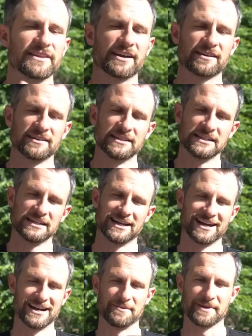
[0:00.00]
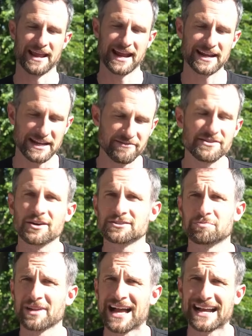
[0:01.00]
there. And even though
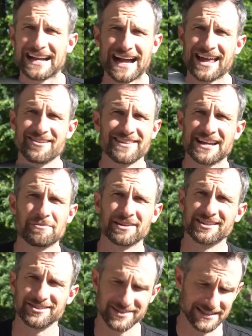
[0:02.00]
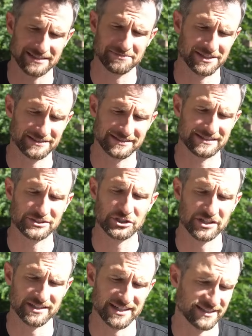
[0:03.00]
it's black, I don't think I'll be losing it because it's such a
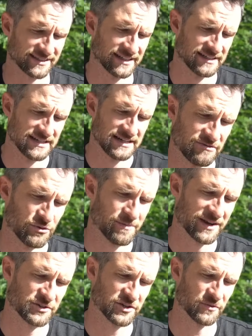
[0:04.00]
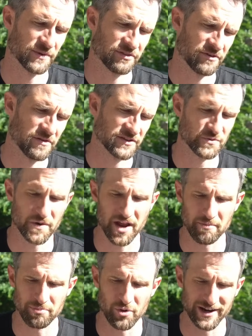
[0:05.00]
good disc. We'll make sure that we throw this one
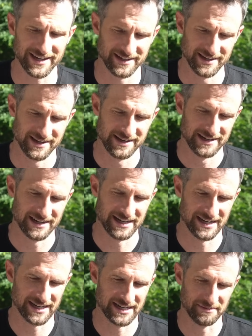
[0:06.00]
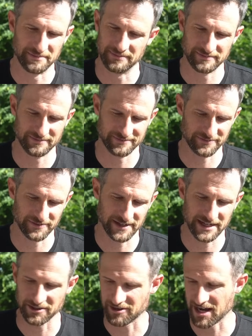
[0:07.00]
on point. Friggin'
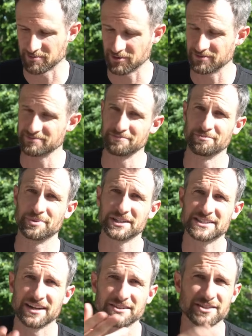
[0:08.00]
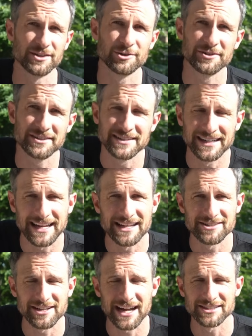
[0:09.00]
incredible. Big shout out to Lore.
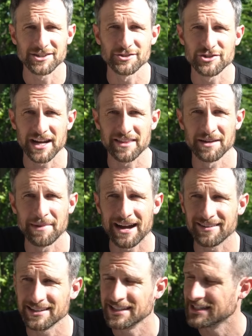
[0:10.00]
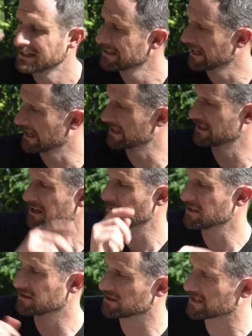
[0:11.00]
Again, you guys go check them out and
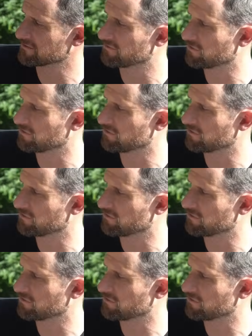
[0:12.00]
be looking